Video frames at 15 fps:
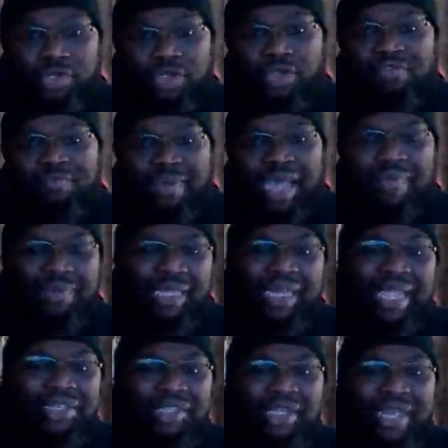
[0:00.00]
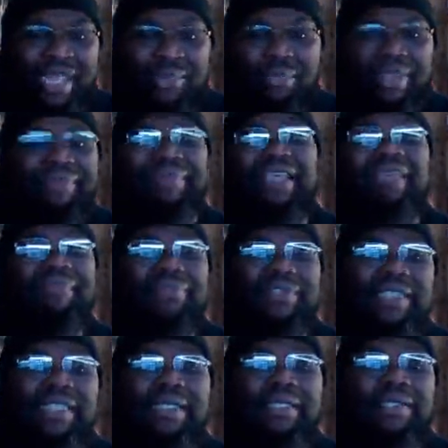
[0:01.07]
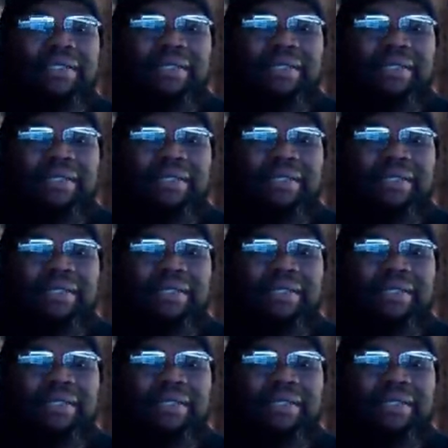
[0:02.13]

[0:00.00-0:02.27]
of Bobby Lashley that we've ever seen.